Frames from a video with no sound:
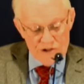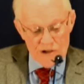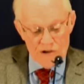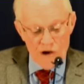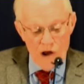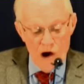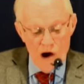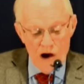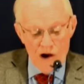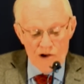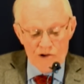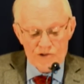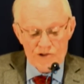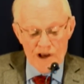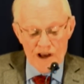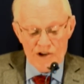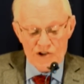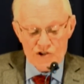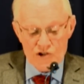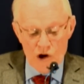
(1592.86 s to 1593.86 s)
and laws
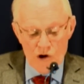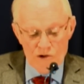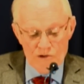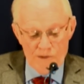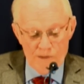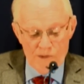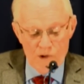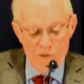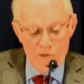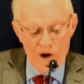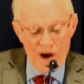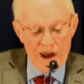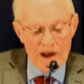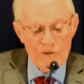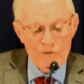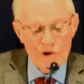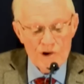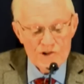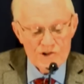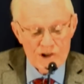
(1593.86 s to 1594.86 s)
and show them the way
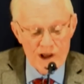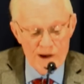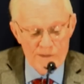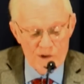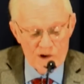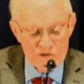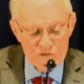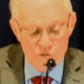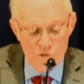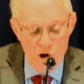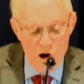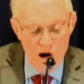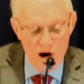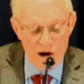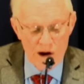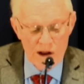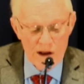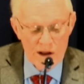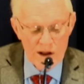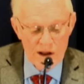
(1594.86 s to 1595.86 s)
in which they must
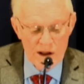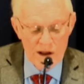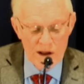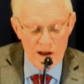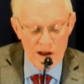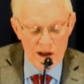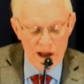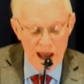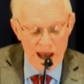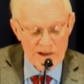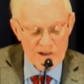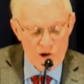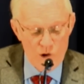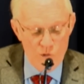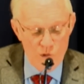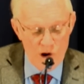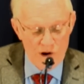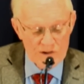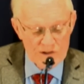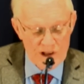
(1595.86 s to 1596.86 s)
walk and the
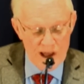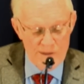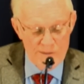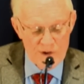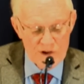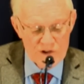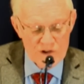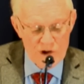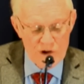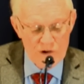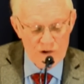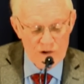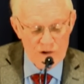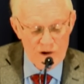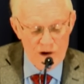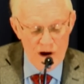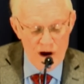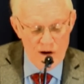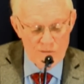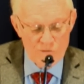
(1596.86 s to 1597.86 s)
work they must do.